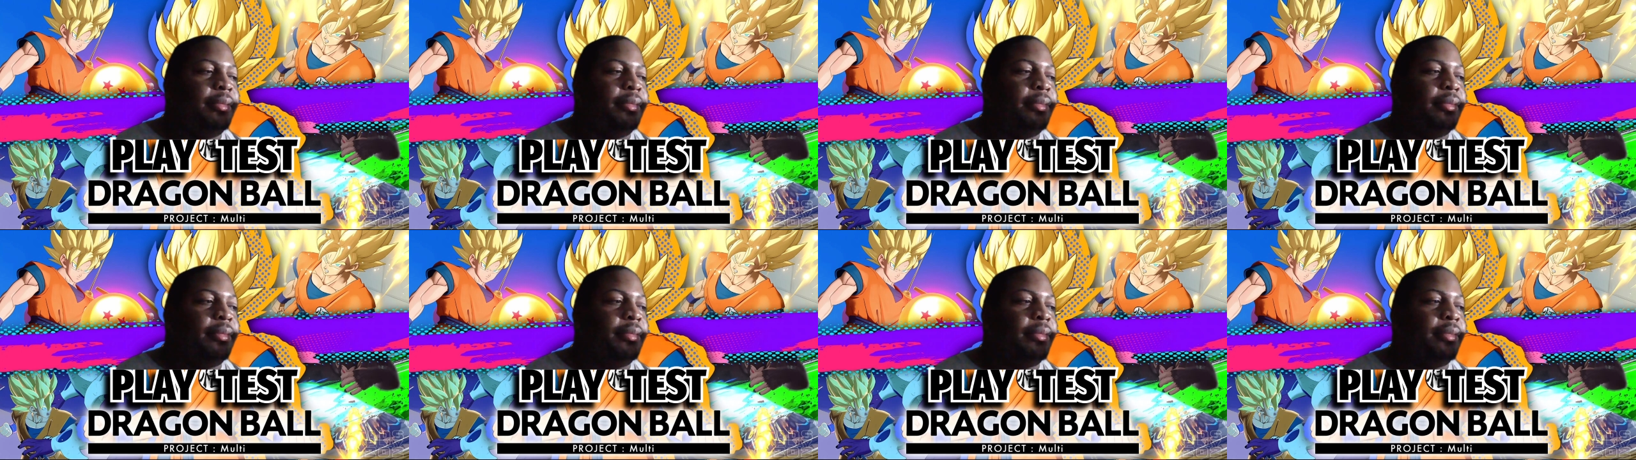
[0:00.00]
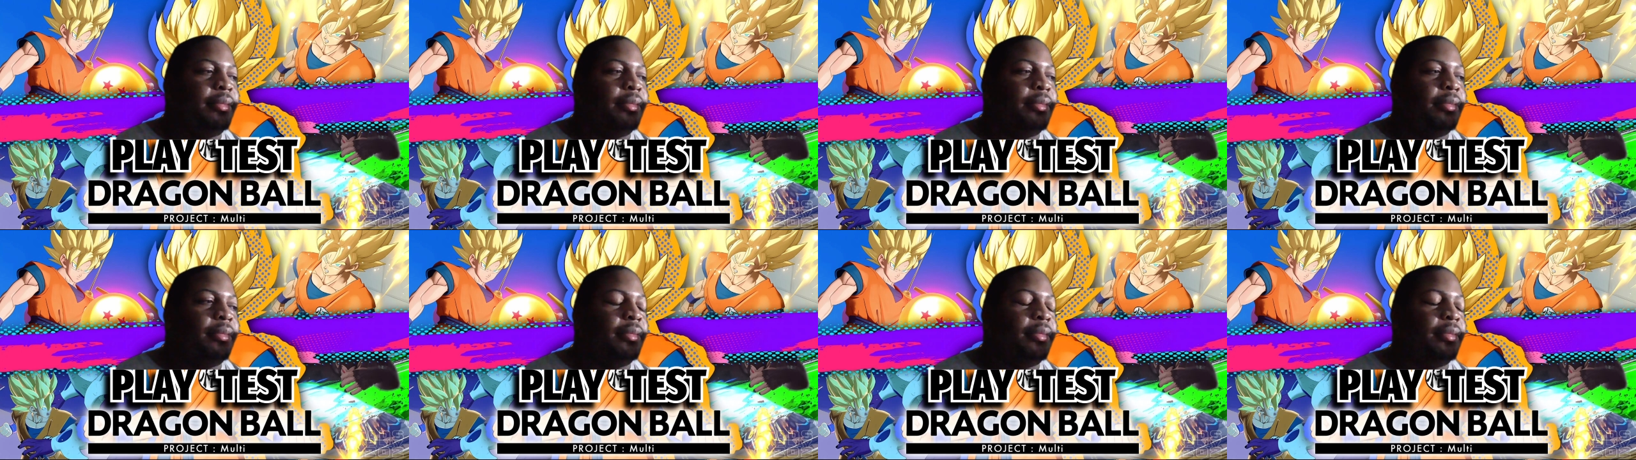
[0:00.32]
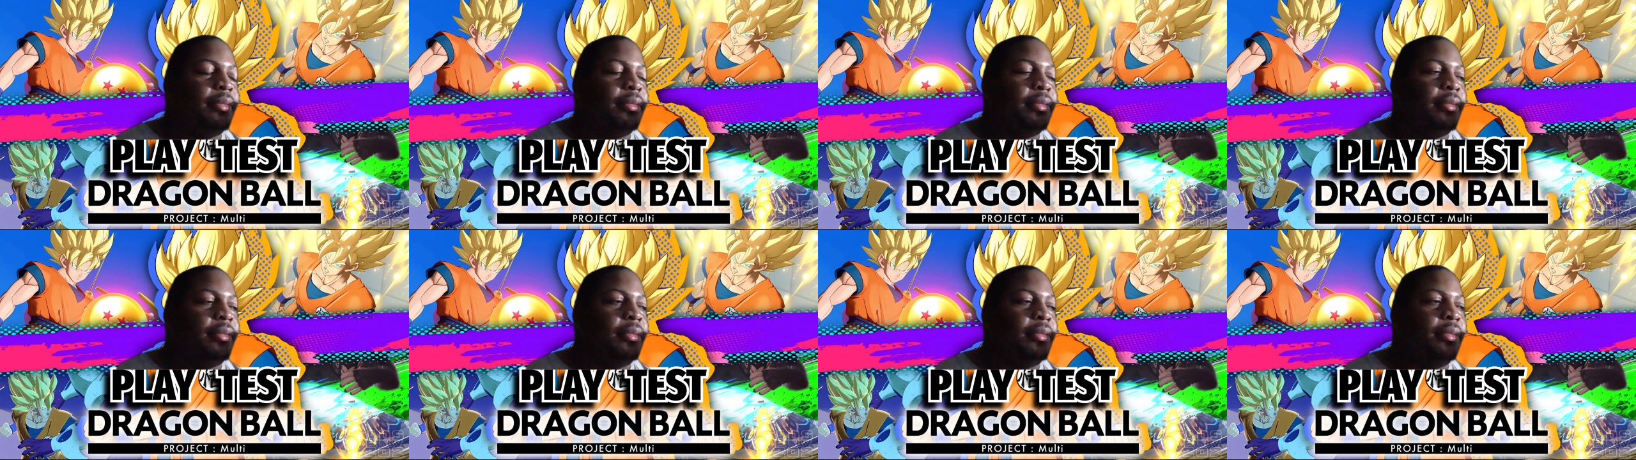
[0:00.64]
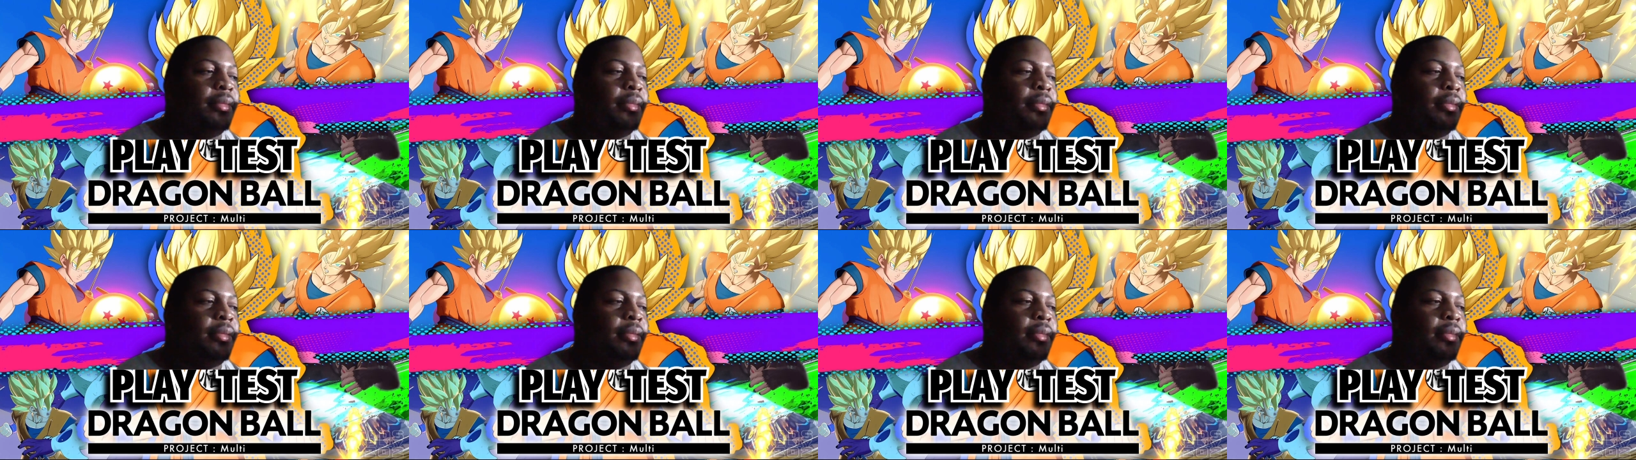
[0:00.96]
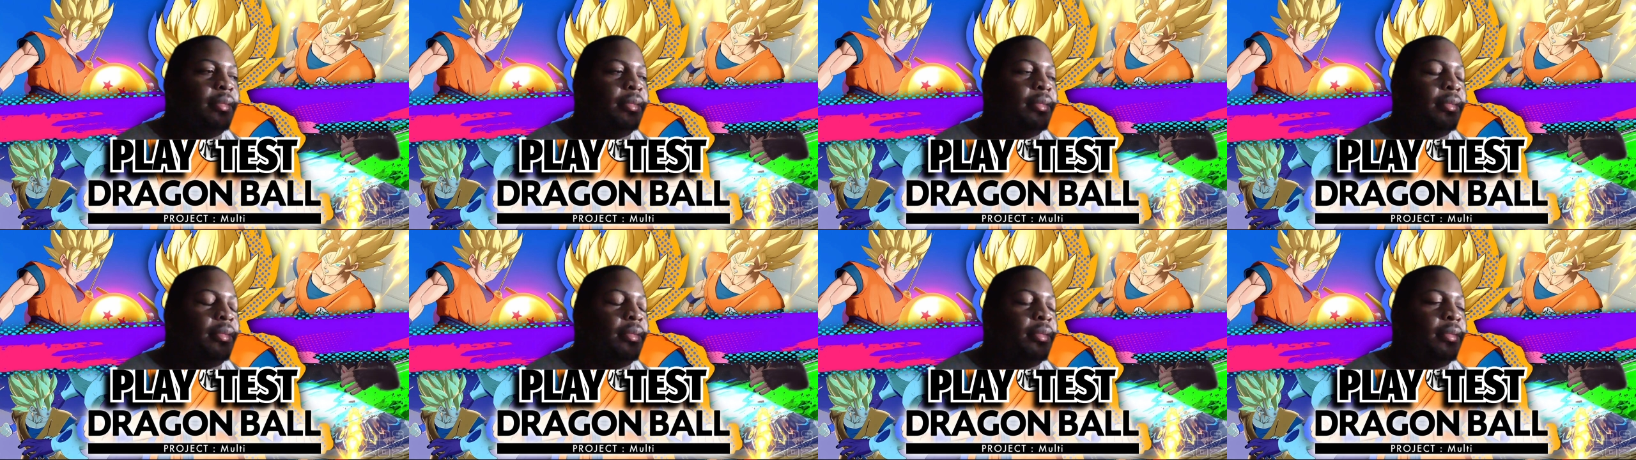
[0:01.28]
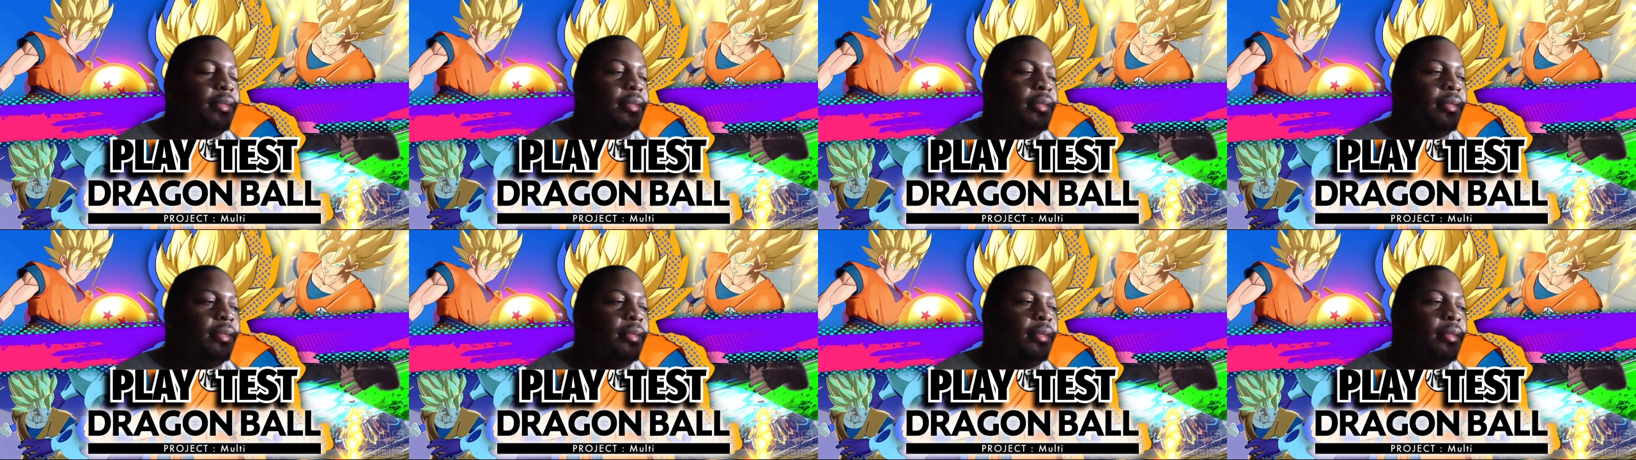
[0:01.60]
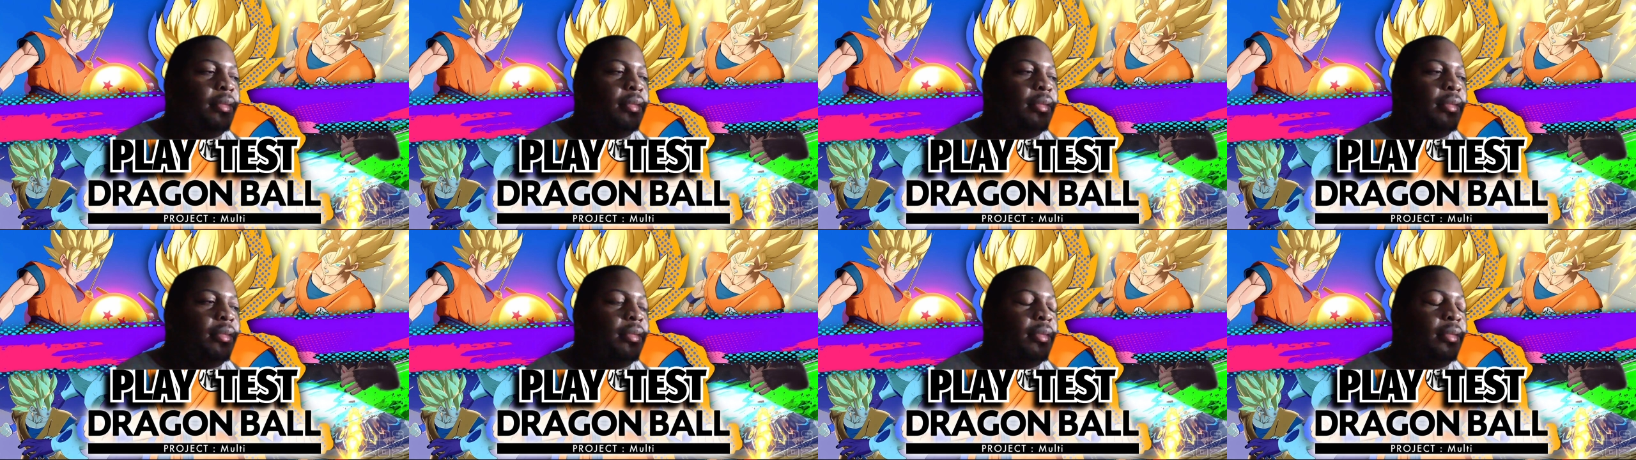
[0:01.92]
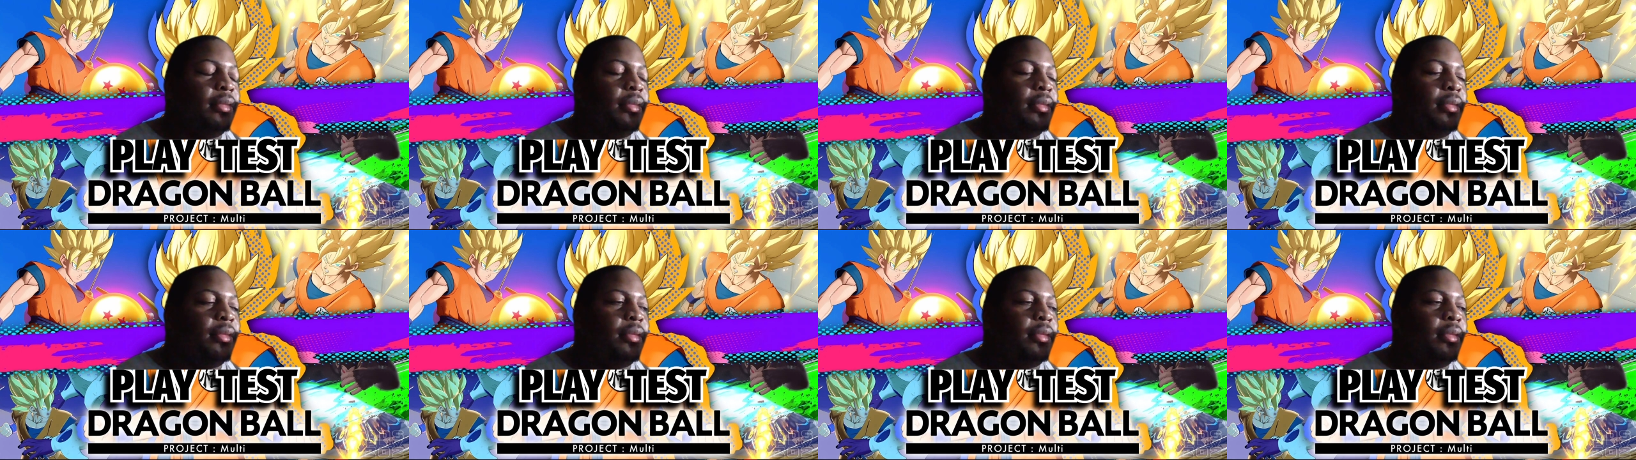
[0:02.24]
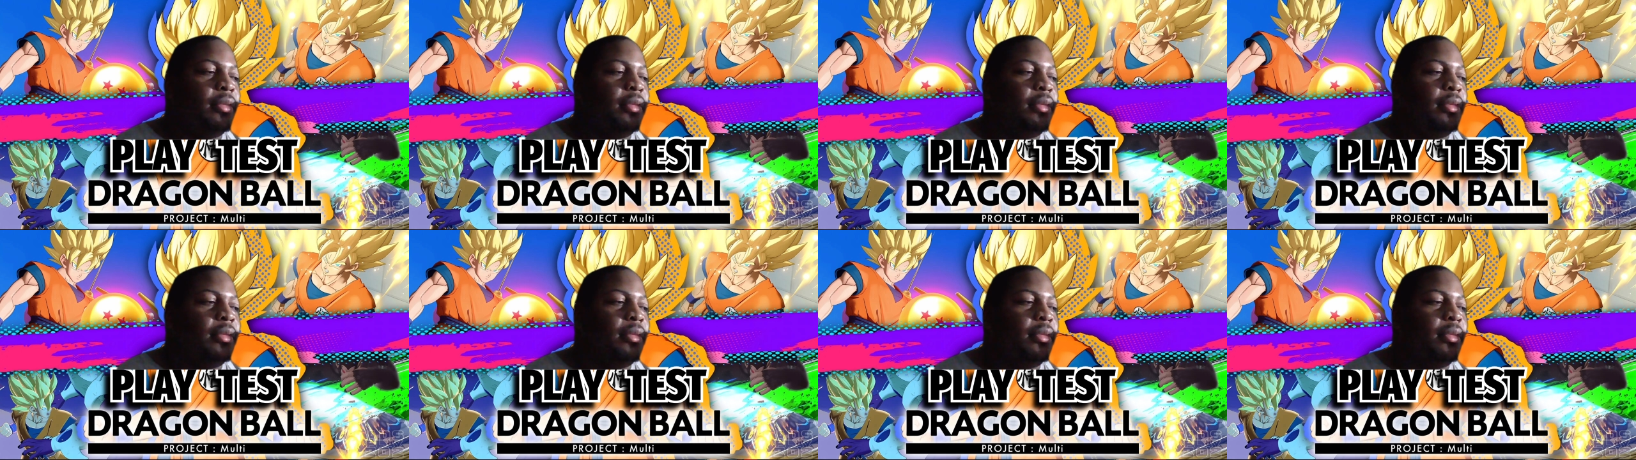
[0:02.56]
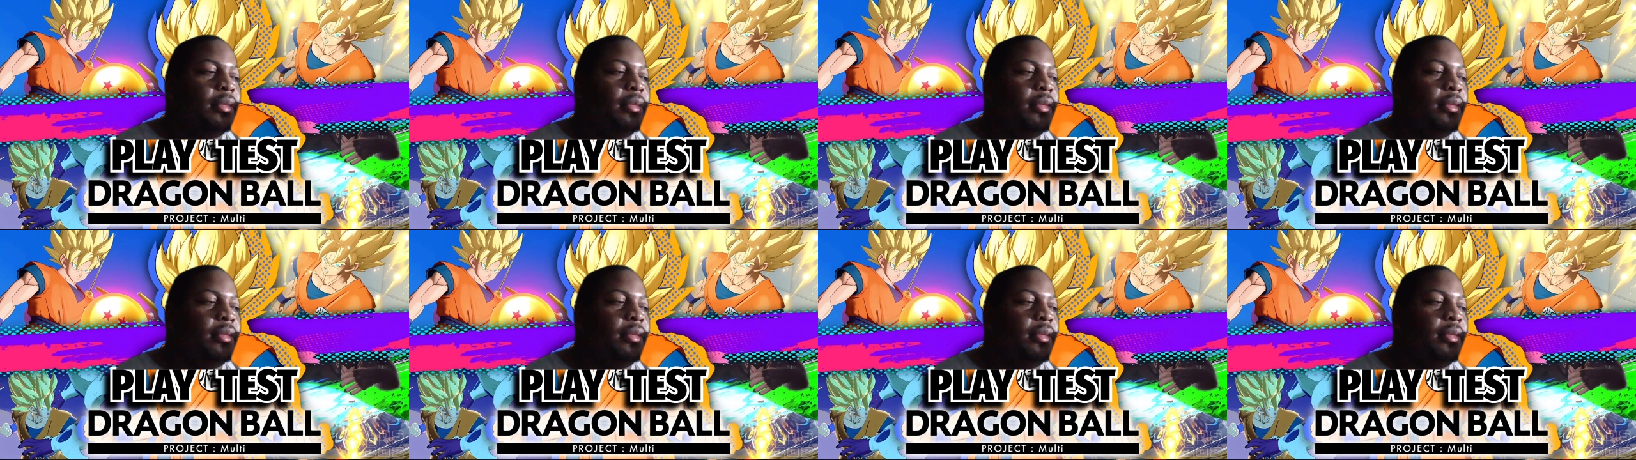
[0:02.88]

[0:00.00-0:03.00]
No one is speaking in this clip.